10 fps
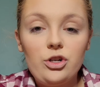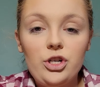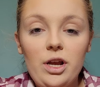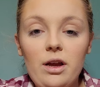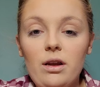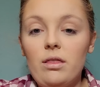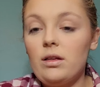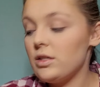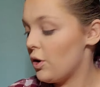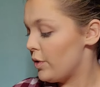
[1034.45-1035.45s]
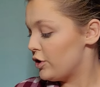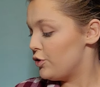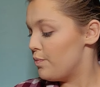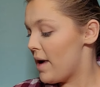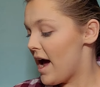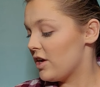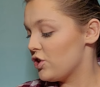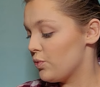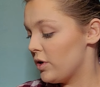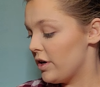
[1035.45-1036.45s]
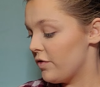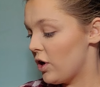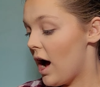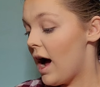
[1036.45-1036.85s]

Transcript: shade that's going to match whatever